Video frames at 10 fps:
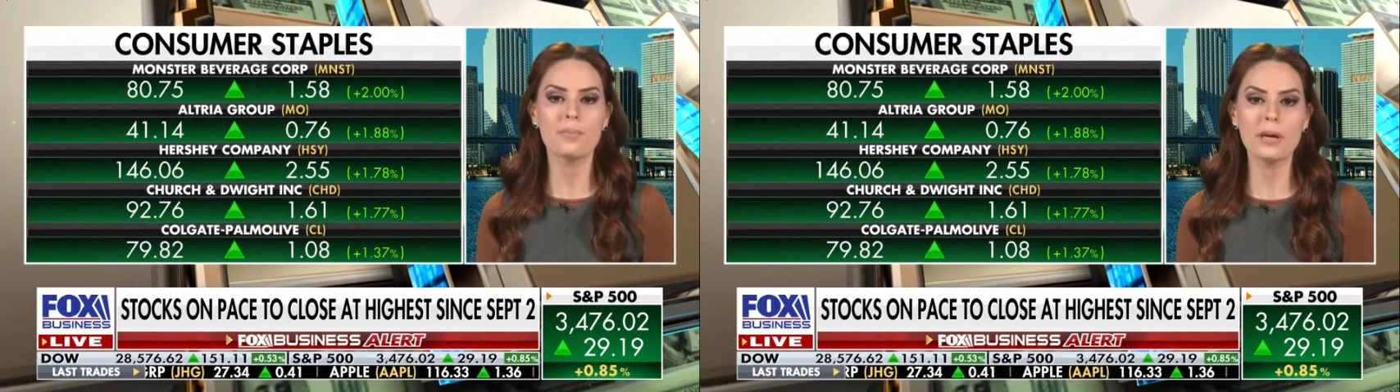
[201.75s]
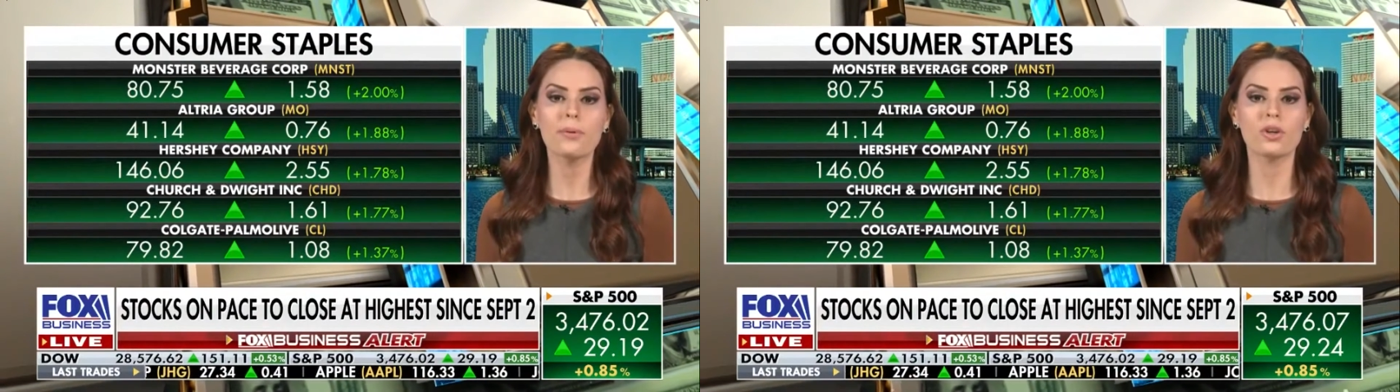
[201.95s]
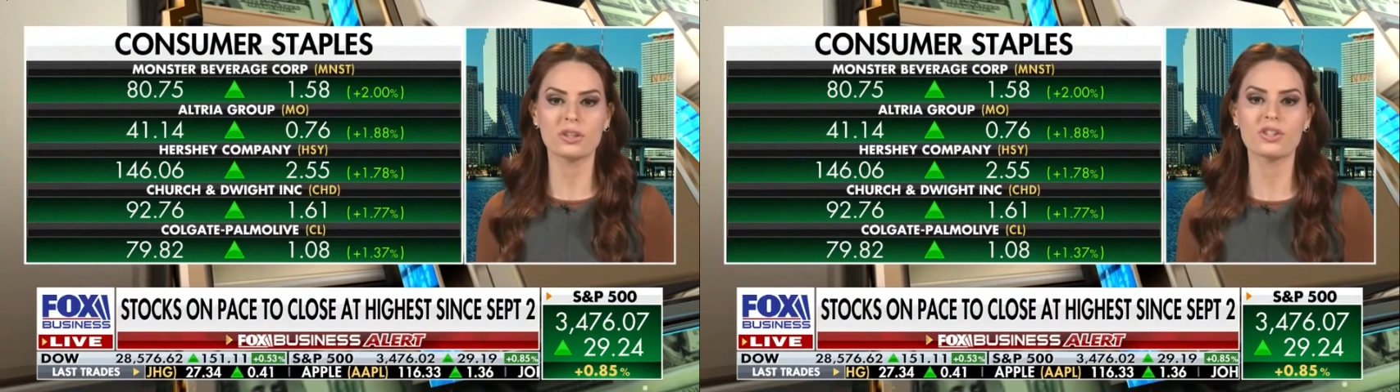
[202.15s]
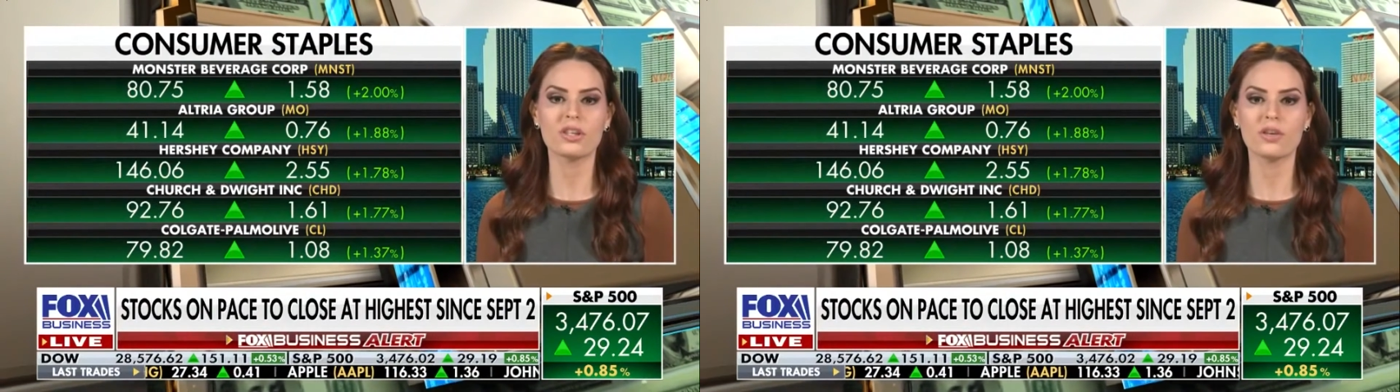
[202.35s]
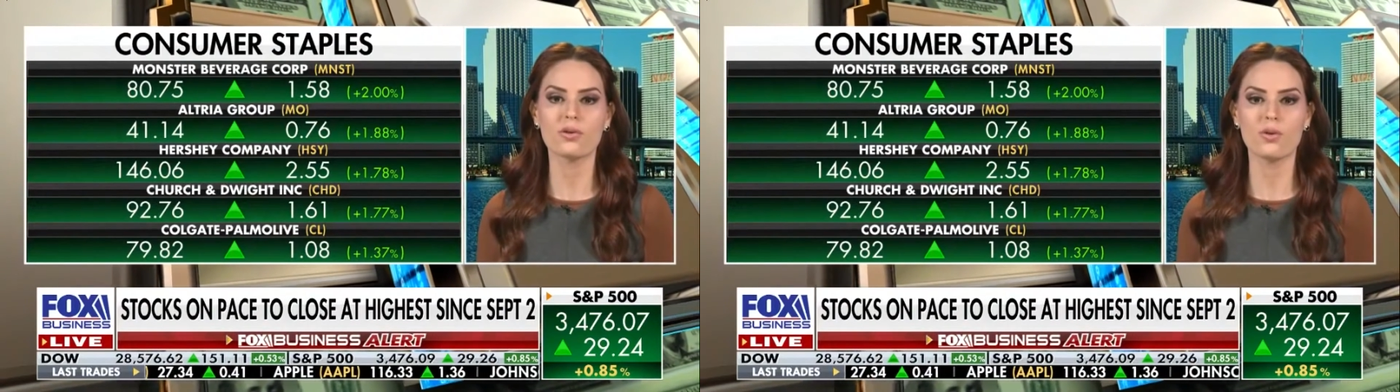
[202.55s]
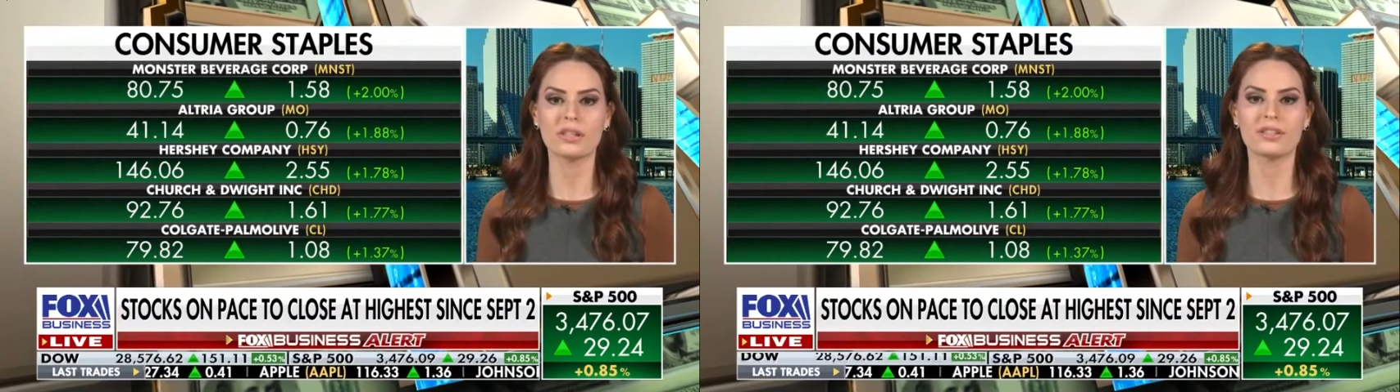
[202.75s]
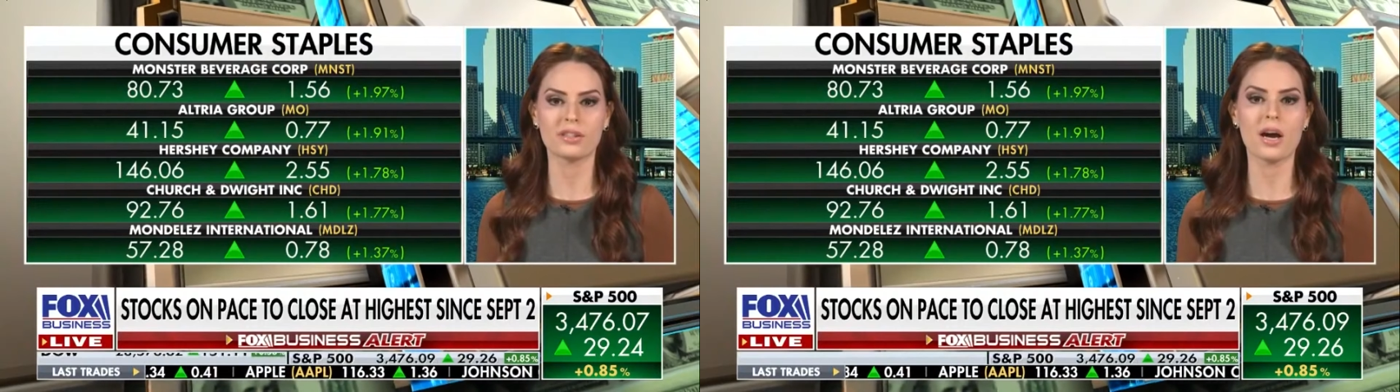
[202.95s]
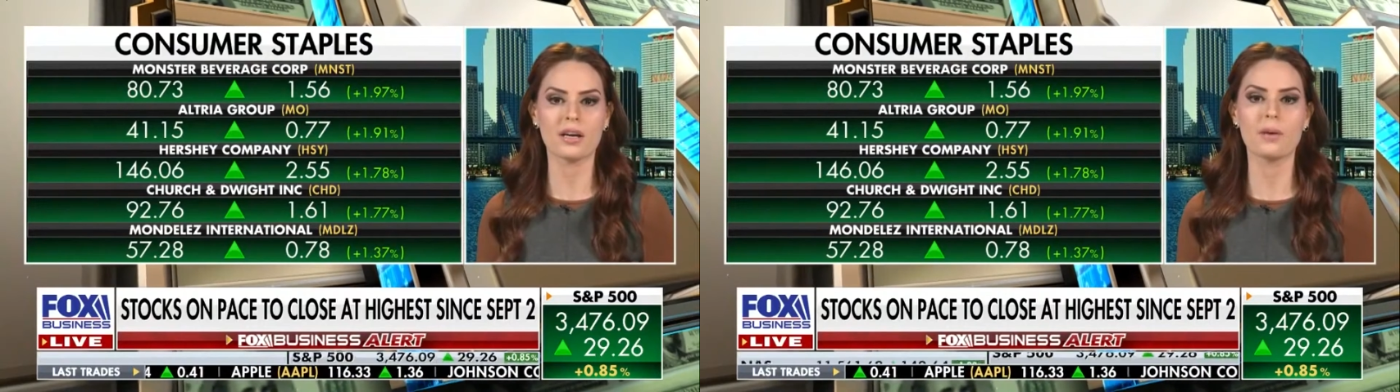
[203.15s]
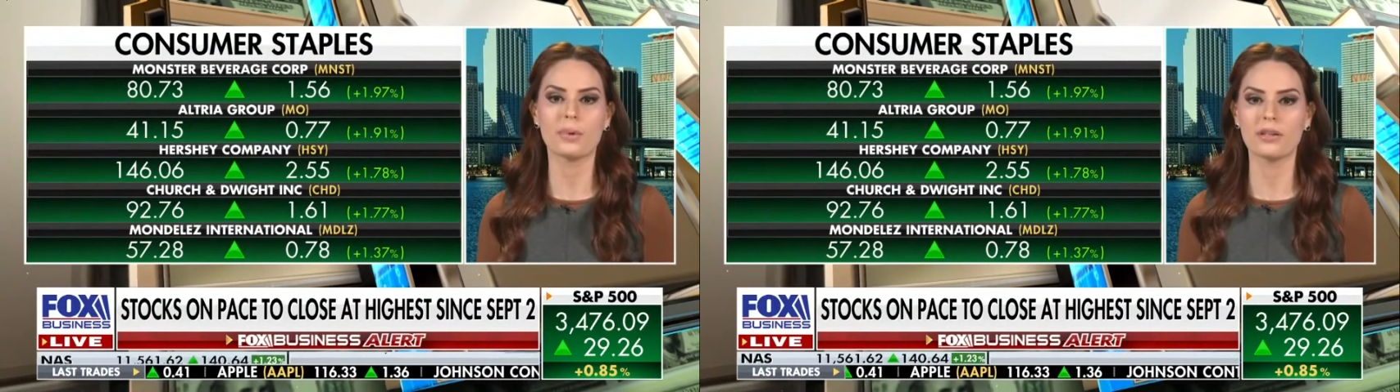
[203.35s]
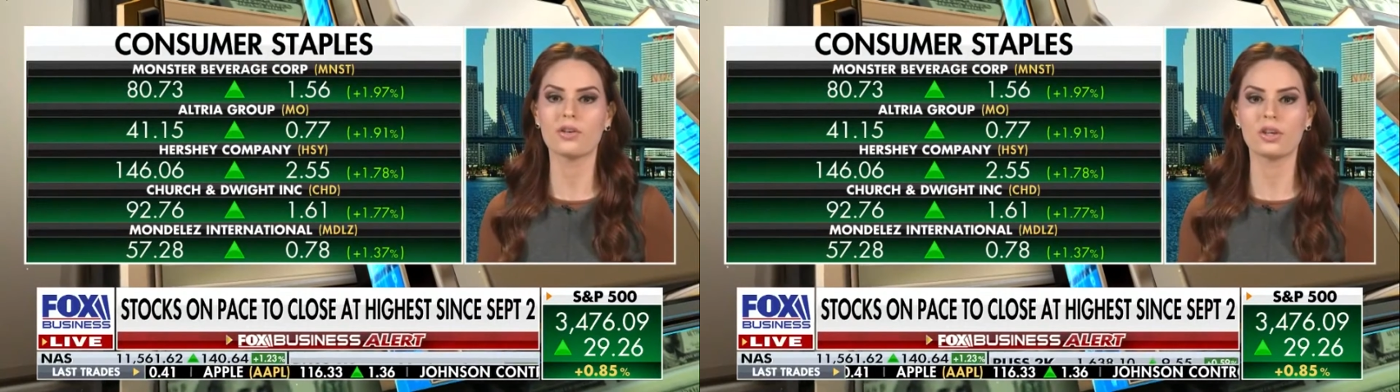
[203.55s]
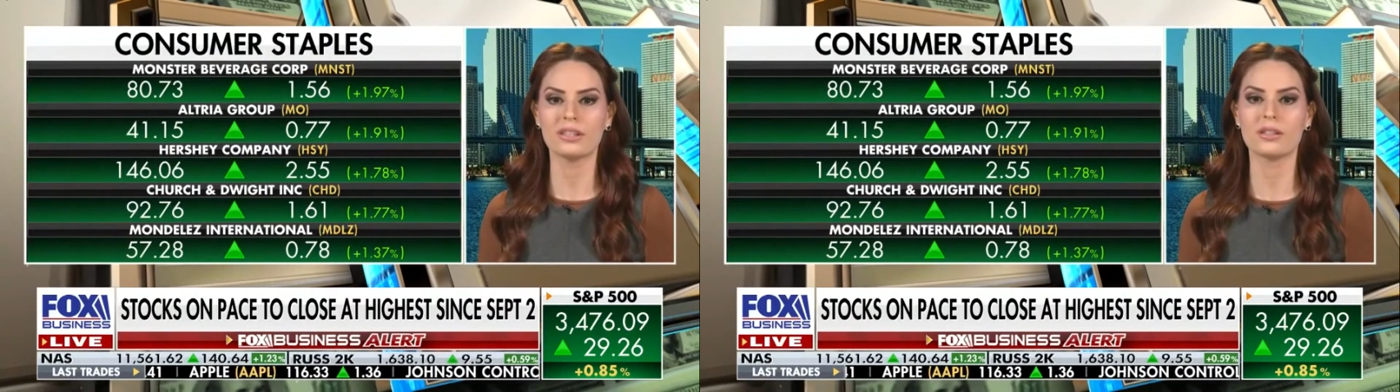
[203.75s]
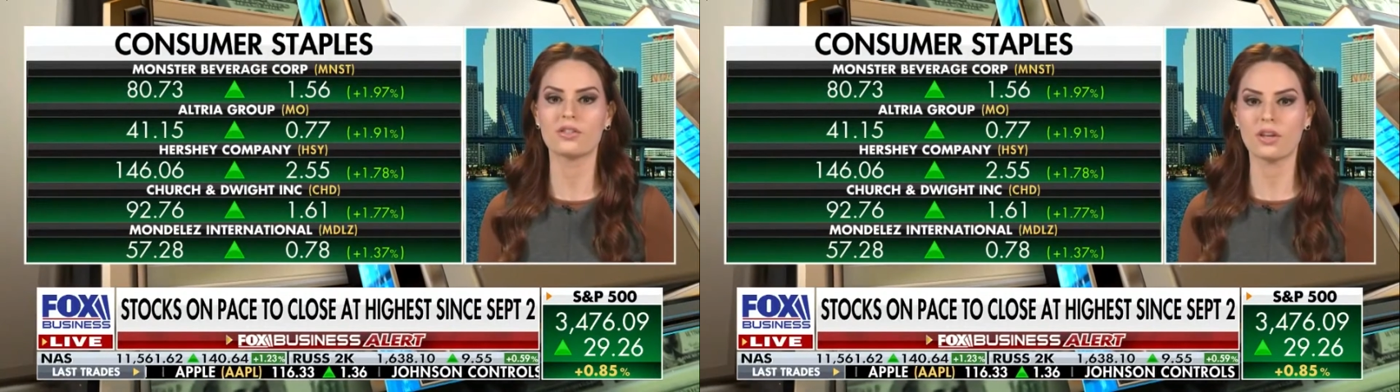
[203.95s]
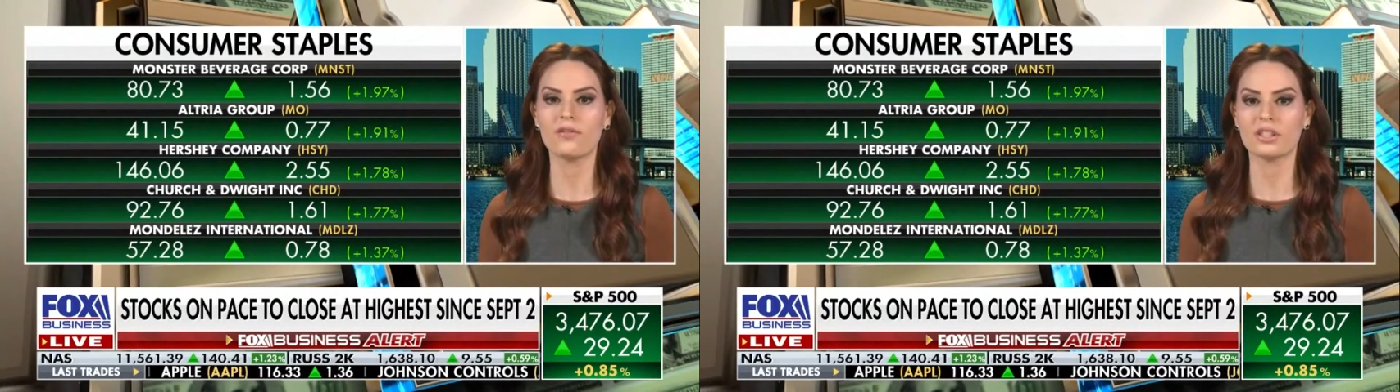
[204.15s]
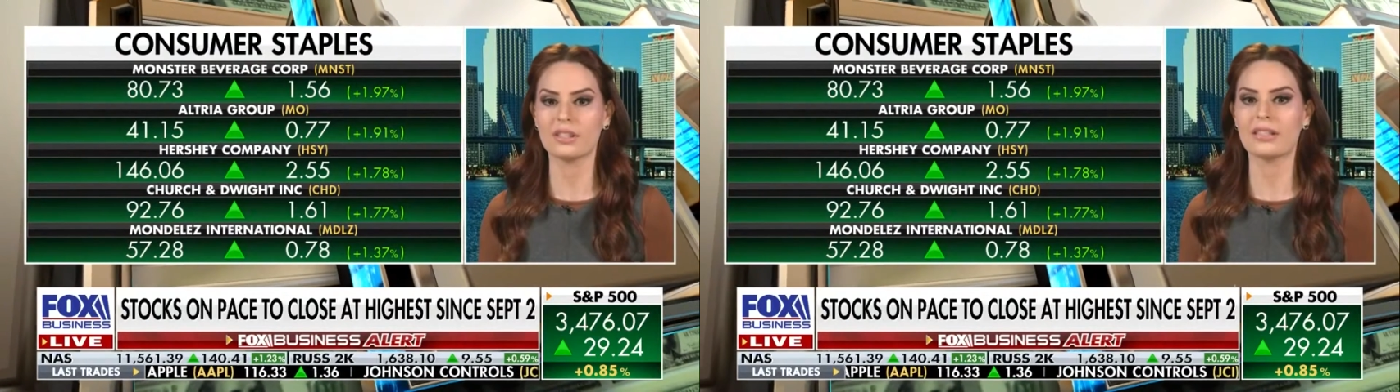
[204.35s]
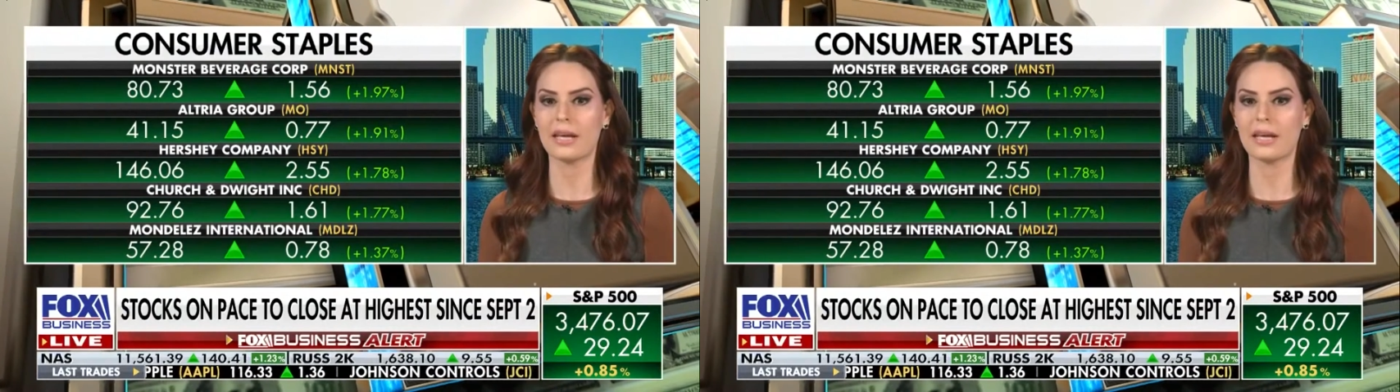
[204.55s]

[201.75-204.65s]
People are still going to stock up on the goods and services